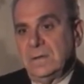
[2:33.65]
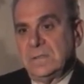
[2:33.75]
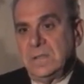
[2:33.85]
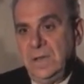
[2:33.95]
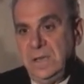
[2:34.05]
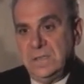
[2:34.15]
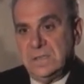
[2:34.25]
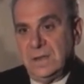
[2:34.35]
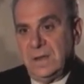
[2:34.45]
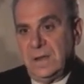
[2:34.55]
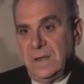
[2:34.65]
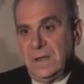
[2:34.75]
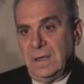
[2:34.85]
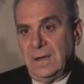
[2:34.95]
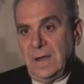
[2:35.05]
studies and
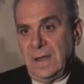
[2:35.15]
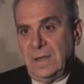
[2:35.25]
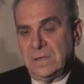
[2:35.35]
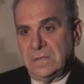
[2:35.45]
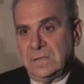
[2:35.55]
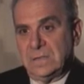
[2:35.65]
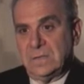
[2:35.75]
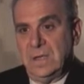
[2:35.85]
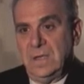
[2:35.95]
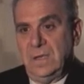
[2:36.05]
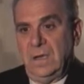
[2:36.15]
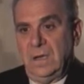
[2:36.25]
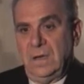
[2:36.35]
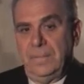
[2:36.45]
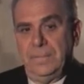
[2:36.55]
analysis
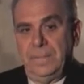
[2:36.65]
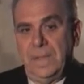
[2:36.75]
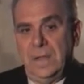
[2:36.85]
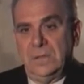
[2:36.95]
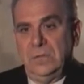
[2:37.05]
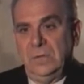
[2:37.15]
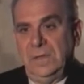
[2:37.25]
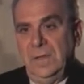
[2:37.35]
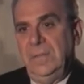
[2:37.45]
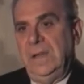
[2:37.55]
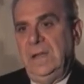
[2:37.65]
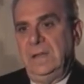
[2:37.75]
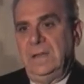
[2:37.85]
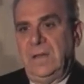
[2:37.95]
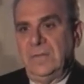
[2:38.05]
to
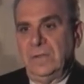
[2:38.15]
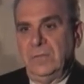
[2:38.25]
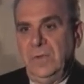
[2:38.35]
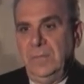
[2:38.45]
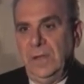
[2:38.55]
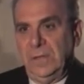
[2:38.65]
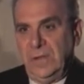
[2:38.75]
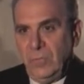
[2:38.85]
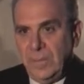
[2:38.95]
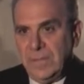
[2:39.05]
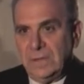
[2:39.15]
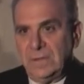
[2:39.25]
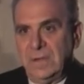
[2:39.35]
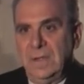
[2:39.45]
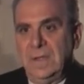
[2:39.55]
eliminate having to rebuild
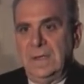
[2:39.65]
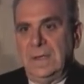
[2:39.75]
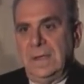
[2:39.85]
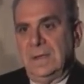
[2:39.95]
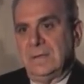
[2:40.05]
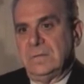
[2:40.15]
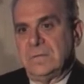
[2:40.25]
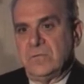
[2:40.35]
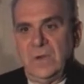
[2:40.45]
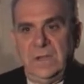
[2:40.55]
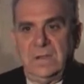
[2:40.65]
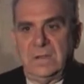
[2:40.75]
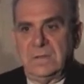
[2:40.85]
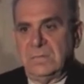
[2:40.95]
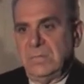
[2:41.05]
equipment and shrink
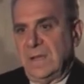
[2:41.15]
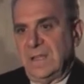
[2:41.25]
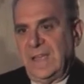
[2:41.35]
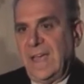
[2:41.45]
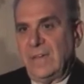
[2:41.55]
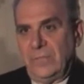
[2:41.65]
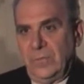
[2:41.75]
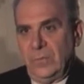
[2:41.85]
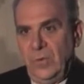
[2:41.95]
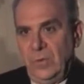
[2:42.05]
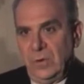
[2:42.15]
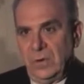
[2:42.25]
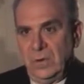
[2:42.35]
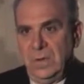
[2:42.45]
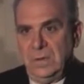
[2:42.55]
by half or more